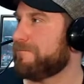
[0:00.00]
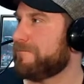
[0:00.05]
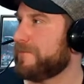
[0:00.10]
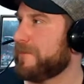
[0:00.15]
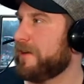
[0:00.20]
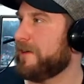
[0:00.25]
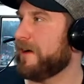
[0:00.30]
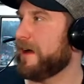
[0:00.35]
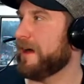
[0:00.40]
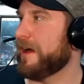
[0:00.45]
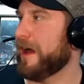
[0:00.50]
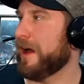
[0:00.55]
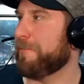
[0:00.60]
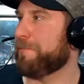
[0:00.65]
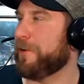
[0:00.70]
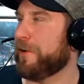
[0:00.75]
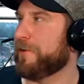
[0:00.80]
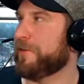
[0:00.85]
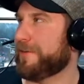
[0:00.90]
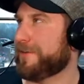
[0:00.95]
All right, I'll
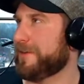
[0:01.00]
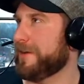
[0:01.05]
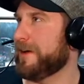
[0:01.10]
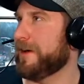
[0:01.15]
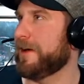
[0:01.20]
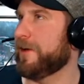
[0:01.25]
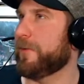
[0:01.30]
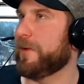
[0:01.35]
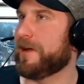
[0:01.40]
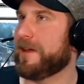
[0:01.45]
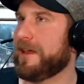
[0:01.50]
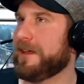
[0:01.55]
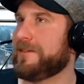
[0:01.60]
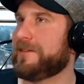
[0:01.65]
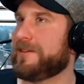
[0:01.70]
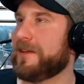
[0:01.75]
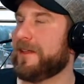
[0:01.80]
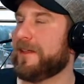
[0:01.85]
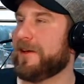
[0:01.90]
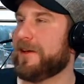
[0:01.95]
post what he's
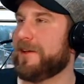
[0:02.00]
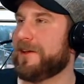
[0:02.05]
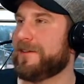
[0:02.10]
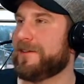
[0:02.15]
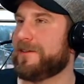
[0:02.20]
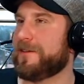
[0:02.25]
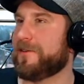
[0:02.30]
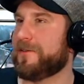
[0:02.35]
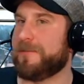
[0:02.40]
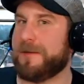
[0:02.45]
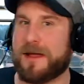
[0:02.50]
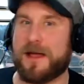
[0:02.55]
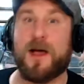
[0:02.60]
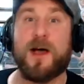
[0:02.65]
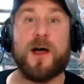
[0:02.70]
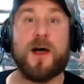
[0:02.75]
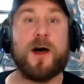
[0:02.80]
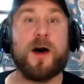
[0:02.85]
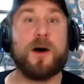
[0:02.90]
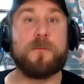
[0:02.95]
selling on his social media.
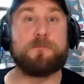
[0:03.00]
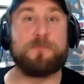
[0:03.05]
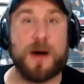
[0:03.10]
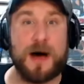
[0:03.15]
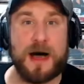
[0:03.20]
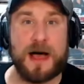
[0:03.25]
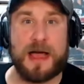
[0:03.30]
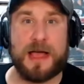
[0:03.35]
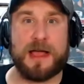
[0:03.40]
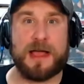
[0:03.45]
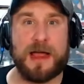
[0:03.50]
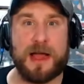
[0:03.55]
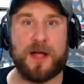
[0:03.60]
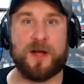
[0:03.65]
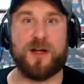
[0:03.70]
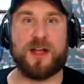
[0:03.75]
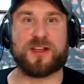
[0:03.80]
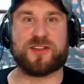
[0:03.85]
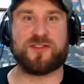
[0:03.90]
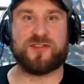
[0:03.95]
Buy
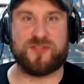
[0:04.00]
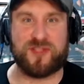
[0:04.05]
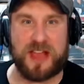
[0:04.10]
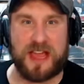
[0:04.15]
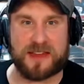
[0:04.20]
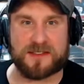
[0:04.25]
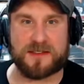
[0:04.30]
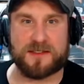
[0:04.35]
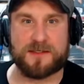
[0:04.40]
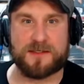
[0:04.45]
Eric shit.